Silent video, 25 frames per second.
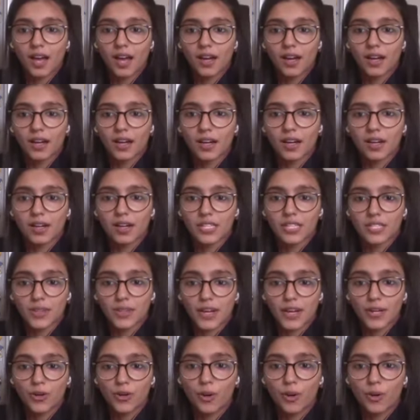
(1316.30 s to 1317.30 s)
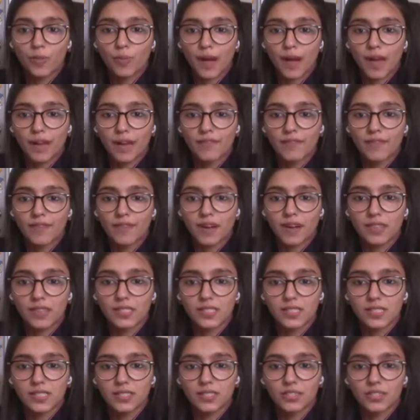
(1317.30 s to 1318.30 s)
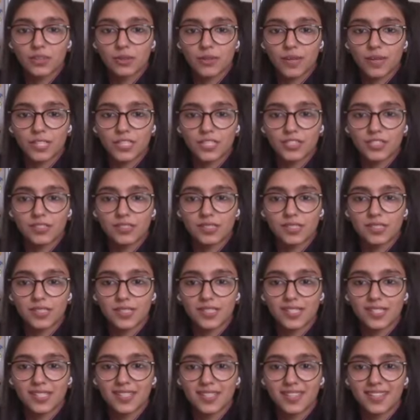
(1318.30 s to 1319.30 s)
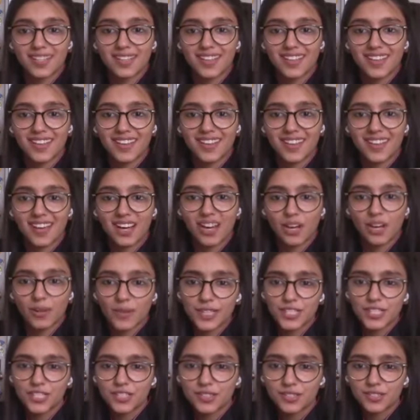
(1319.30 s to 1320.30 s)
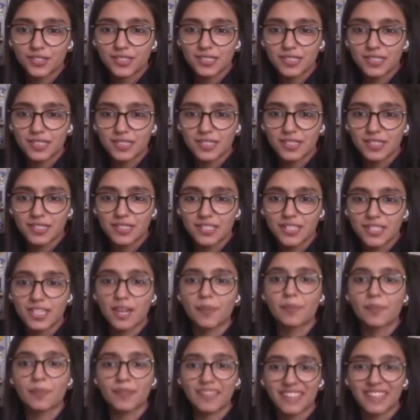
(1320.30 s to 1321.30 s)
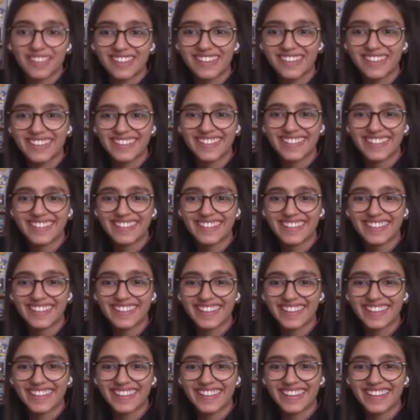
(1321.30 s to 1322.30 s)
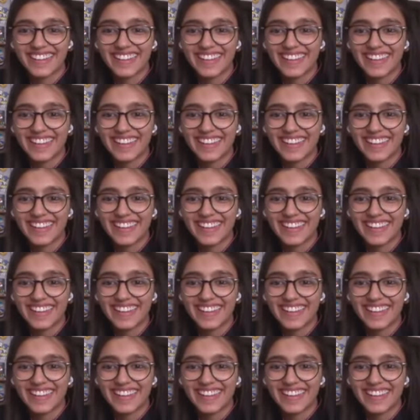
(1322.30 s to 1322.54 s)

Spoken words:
So I hope I've answered your questions, Zabi. Okay,